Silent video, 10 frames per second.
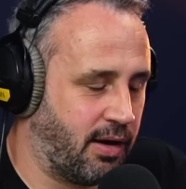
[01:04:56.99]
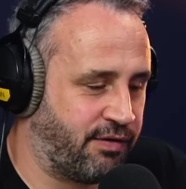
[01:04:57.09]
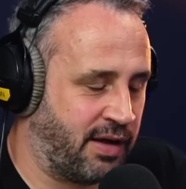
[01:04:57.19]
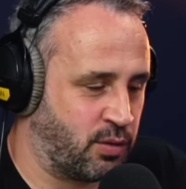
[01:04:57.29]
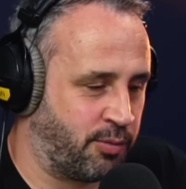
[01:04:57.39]

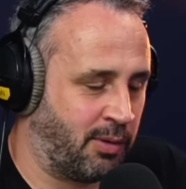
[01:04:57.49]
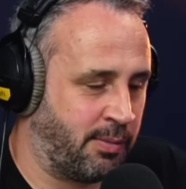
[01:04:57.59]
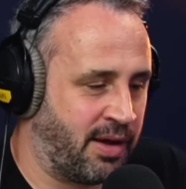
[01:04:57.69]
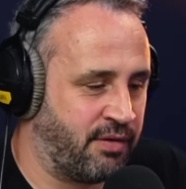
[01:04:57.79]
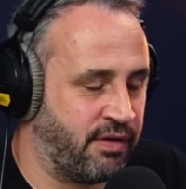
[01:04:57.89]
fans would probably
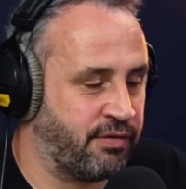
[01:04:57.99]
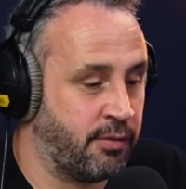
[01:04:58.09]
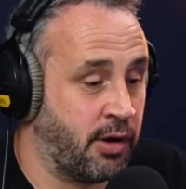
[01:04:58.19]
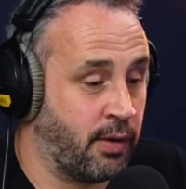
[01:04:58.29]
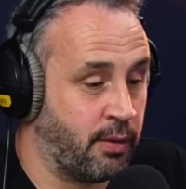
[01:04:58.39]
benefit
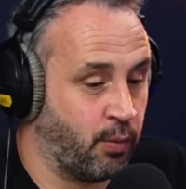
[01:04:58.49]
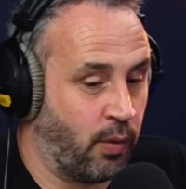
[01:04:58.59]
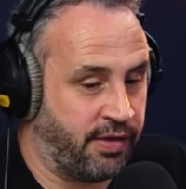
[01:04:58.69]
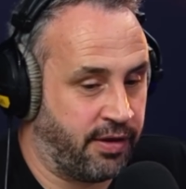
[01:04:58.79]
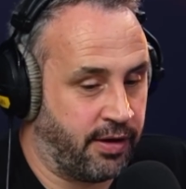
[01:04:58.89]
from knowing
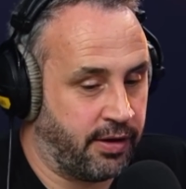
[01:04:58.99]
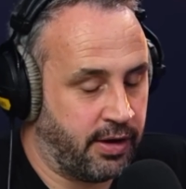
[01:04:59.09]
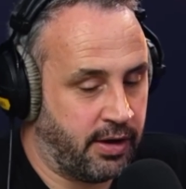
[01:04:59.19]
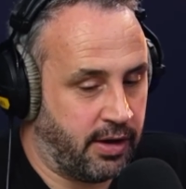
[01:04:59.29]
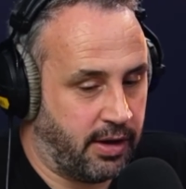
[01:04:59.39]
whether
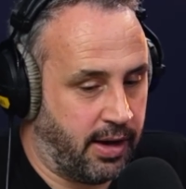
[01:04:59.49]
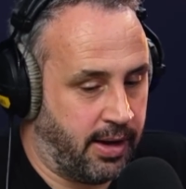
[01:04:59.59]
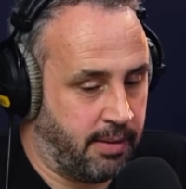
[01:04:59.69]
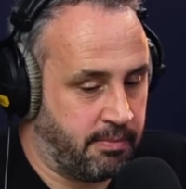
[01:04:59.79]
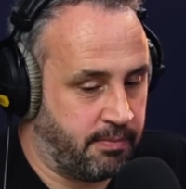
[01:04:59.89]

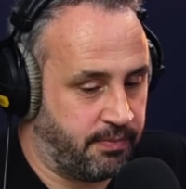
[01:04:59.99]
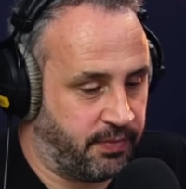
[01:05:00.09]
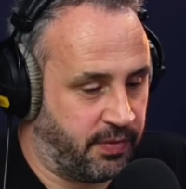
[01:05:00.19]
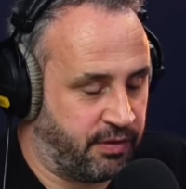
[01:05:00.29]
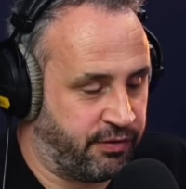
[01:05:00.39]
the